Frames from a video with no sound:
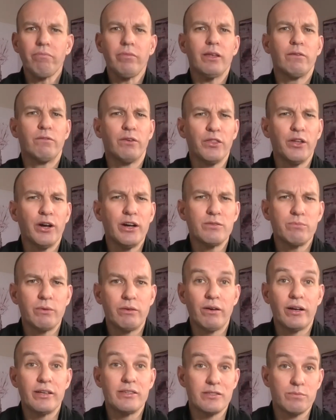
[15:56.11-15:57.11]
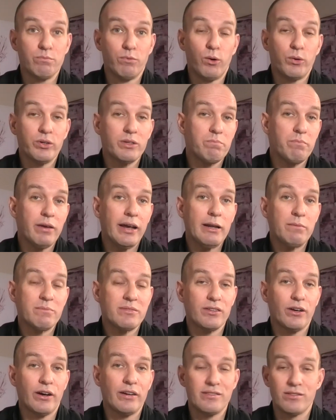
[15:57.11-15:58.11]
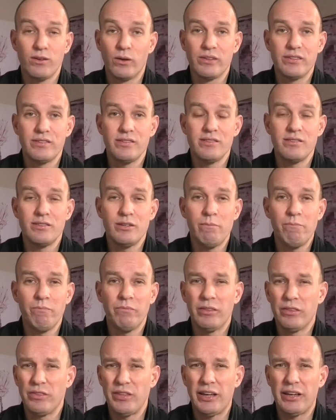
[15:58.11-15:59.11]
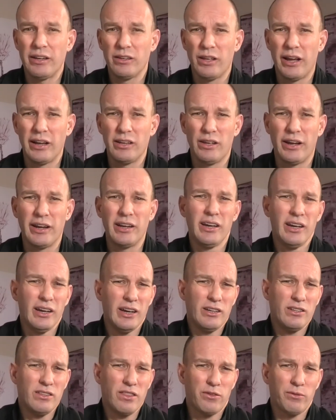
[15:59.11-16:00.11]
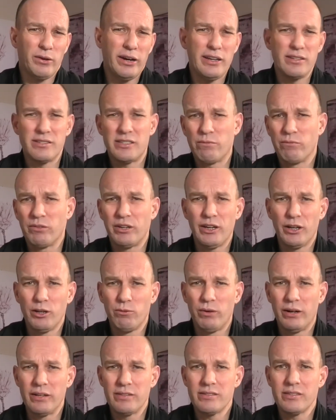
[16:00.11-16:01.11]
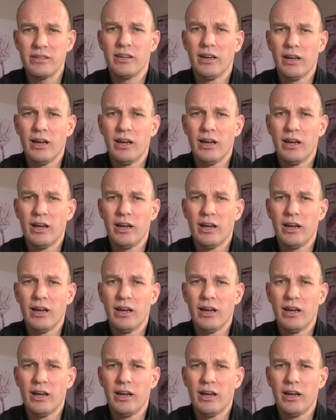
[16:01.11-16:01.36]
For those with a small to medium-sized solar system, thinking like 3 to 7 kilowatts,